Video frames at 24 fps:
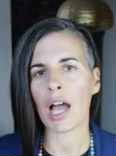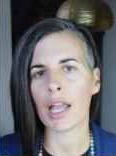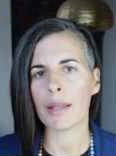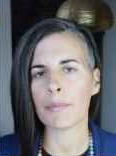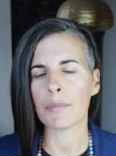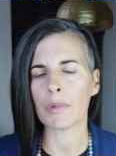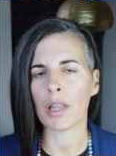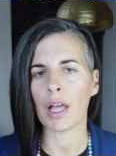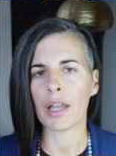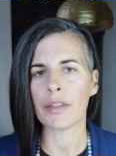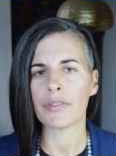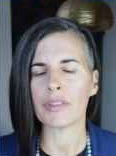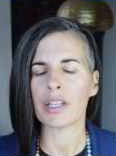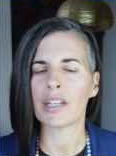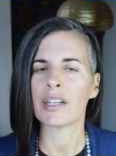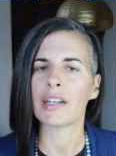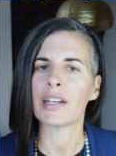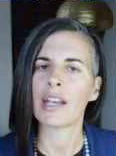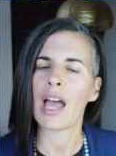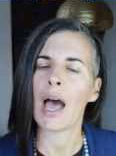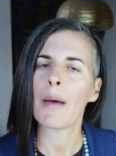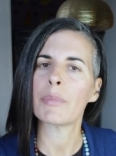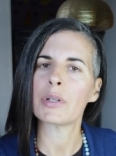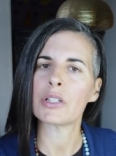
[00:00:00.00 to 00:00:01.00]
timeline that
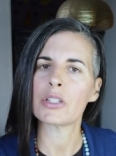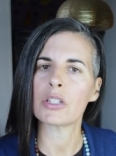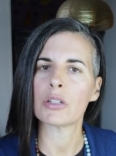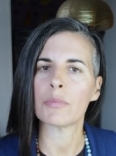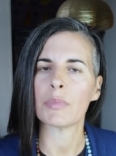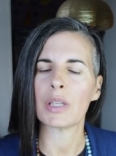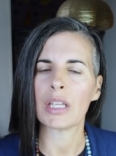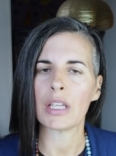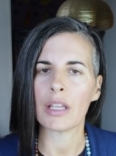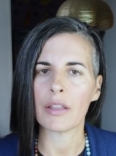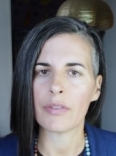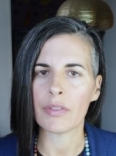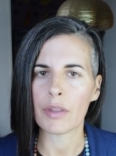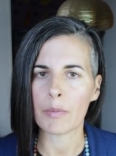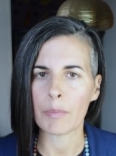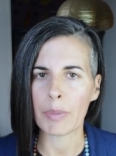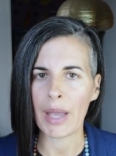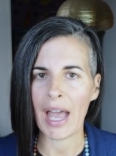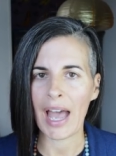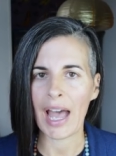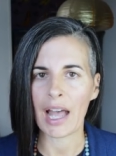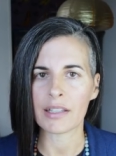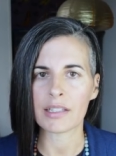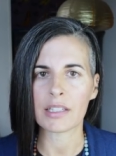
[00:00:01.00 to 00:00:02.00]
had happened to me in the
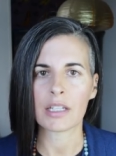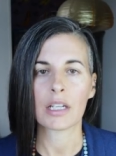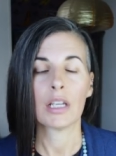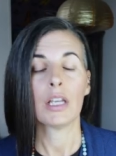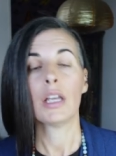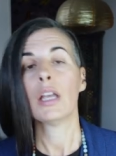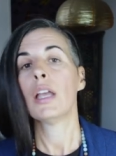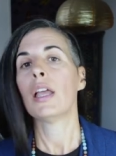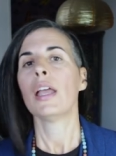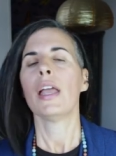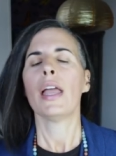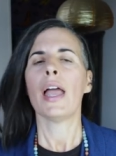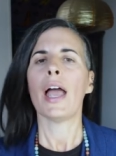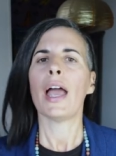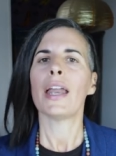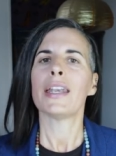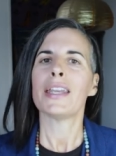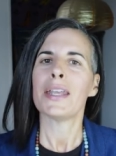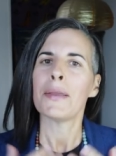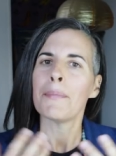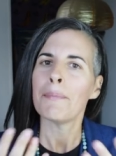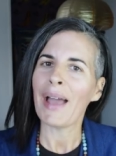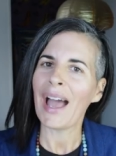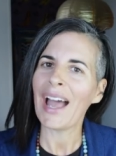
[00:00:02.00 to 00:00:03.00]
past.
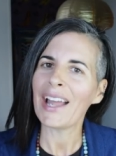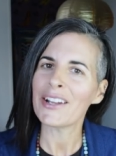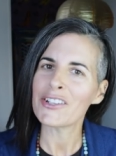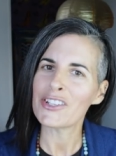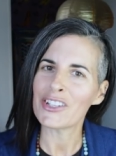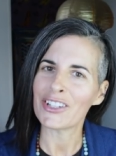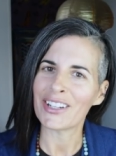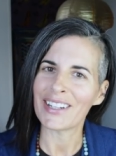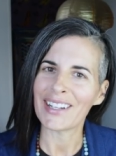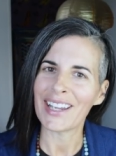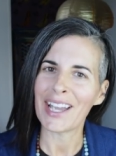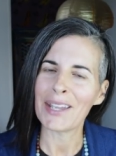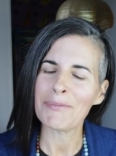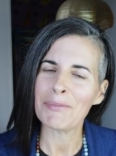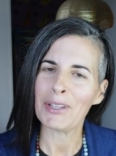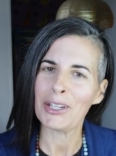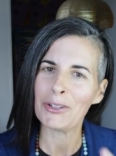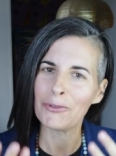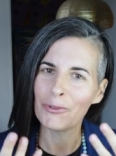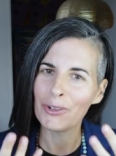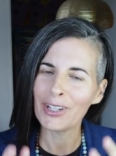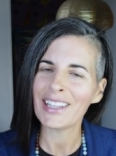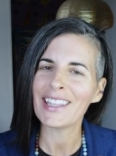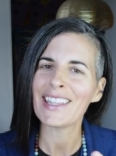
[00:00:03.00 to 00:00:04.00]
And imagine, I
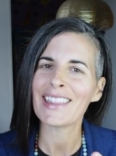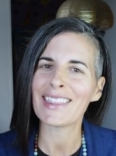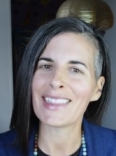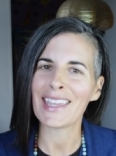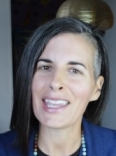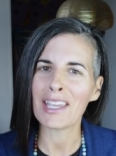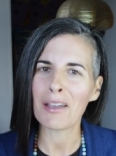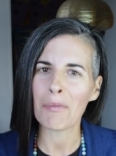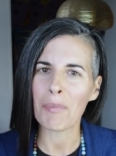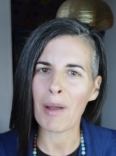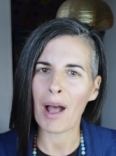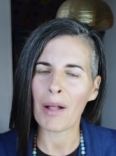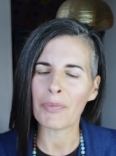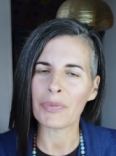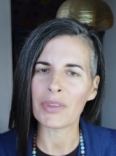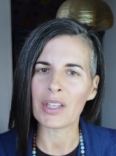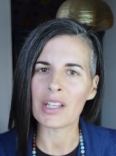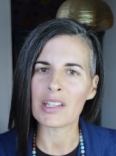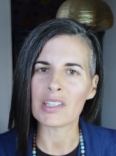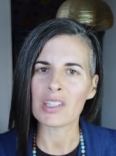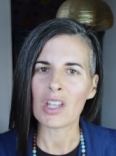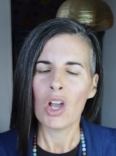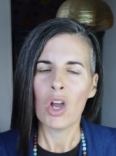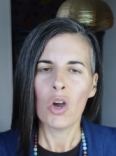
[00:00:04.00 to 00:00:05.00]
mean, really think about
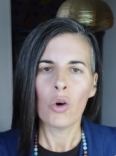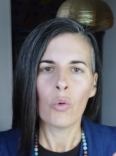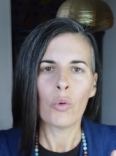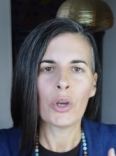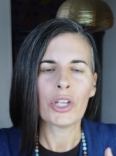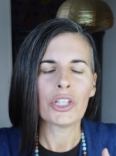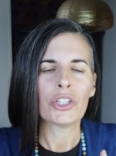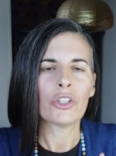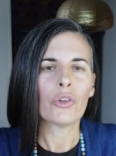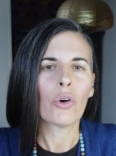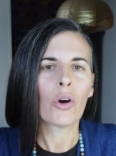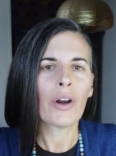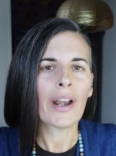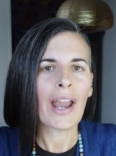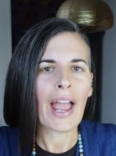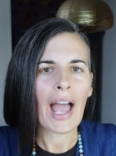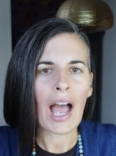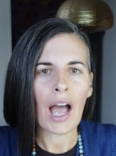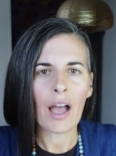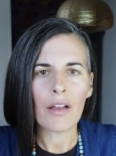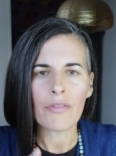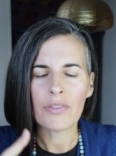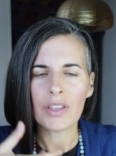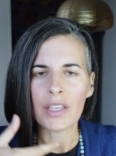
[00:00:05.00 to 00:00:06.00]
this when you're
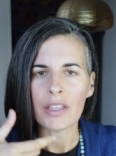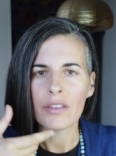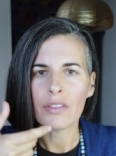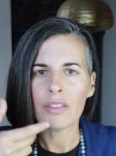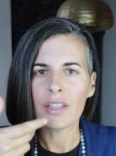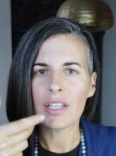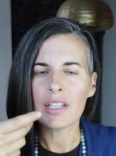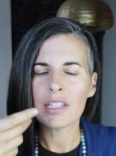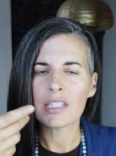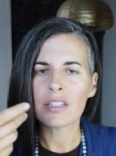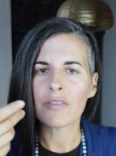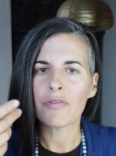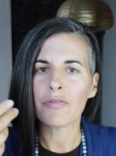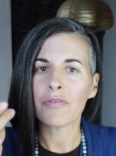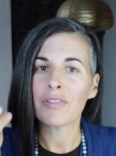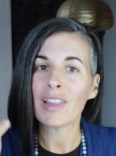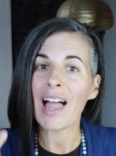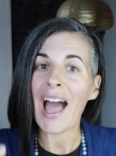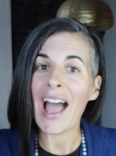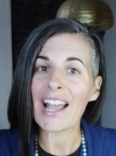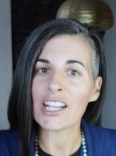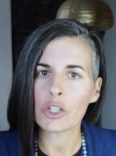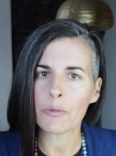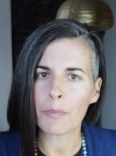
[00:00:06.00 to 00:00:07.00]
having these
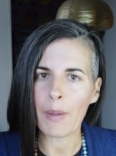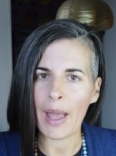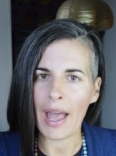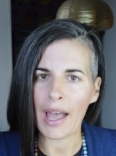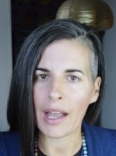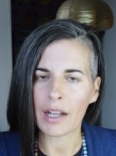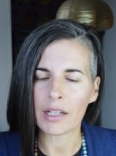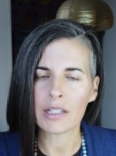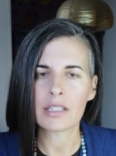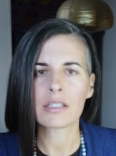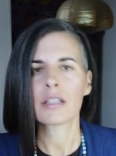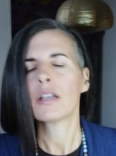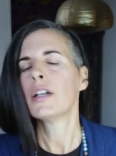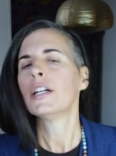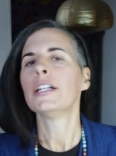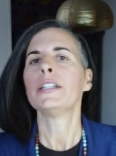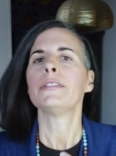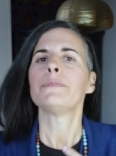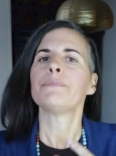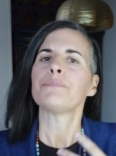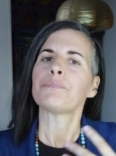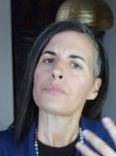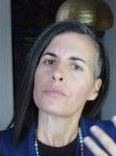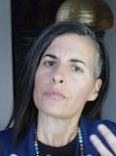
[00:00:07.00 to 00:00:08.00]
flashbacks
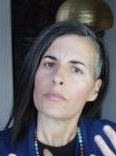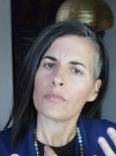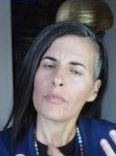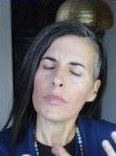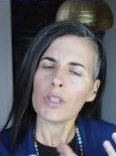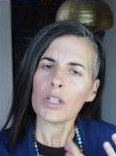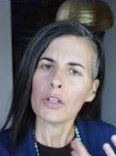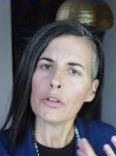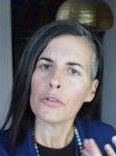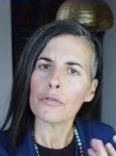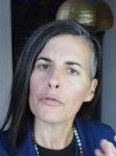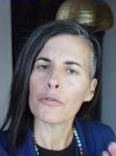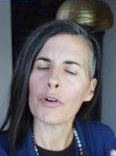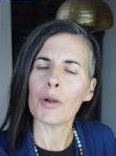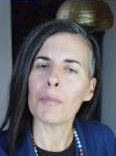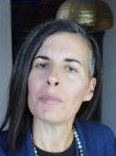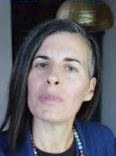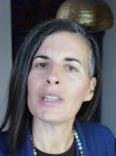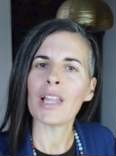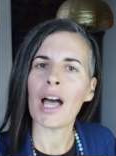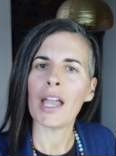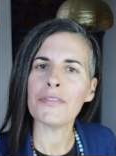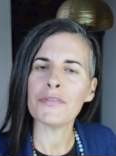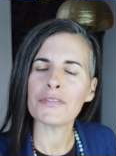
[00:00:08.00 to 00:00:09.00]

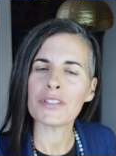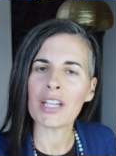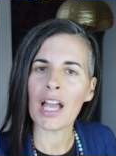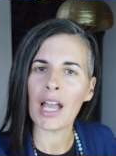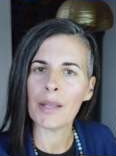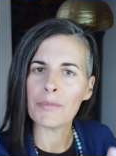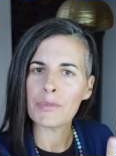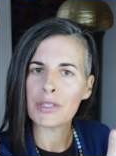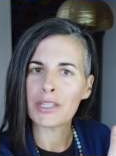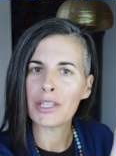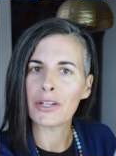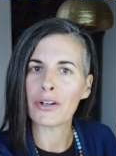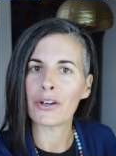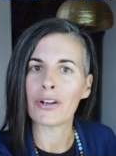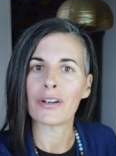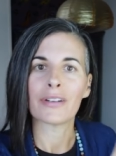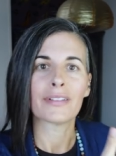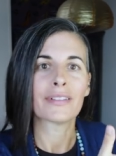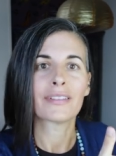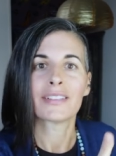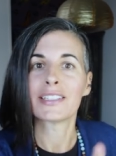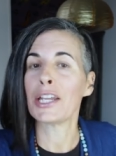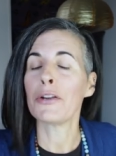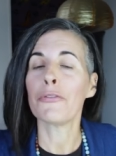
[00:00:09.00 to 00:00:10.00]
from lifetimes that
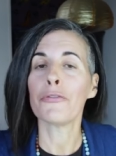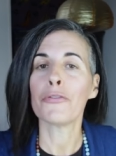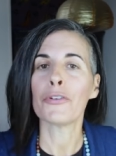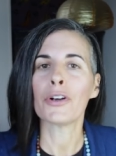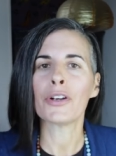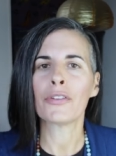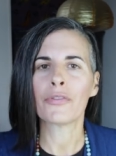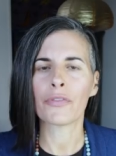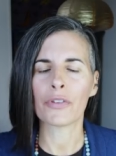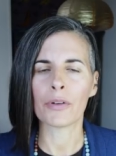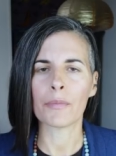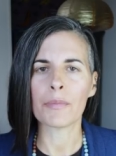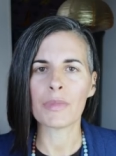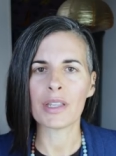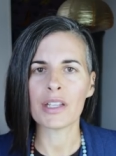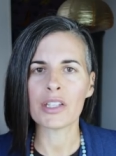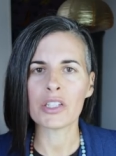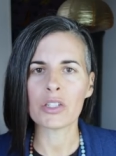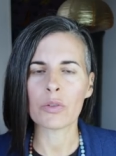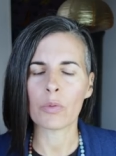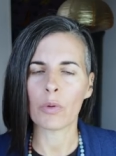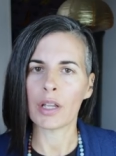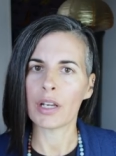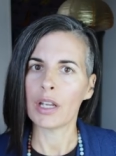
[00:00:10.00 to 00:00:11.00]
are different from
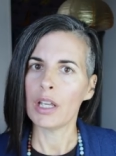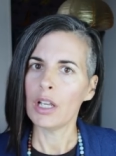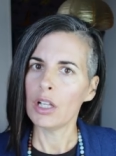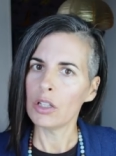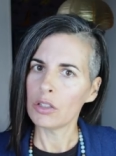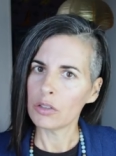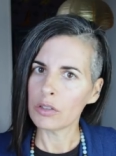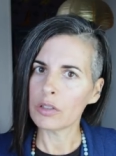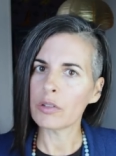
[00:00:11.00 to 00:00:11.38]
this one.